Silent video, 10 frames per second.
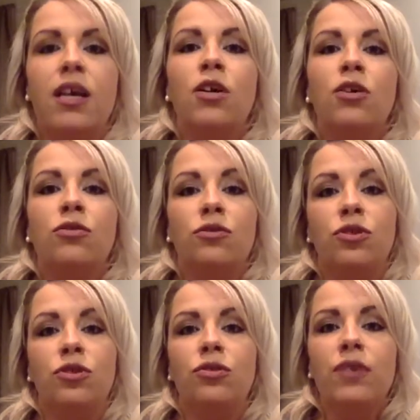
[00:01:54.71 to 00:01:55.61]
Do
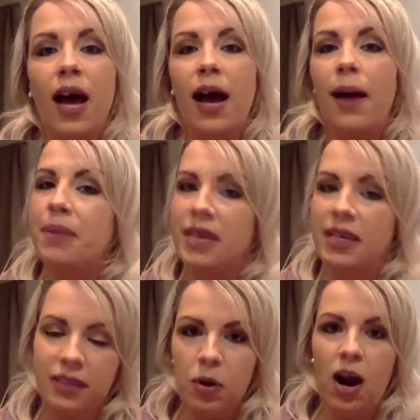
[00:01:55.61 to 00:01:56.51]
not be
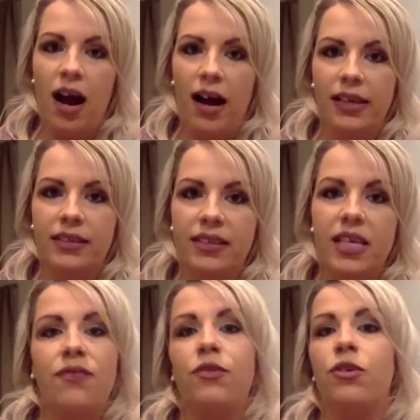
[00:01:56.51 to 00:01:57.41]
surprised if
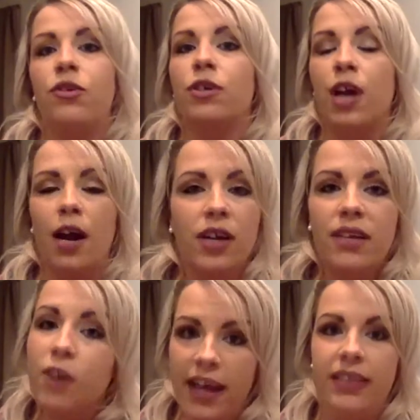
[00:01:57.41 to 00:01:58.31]
your current
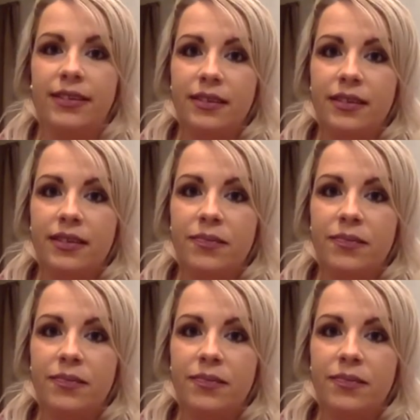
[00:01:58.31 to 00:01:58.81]
friends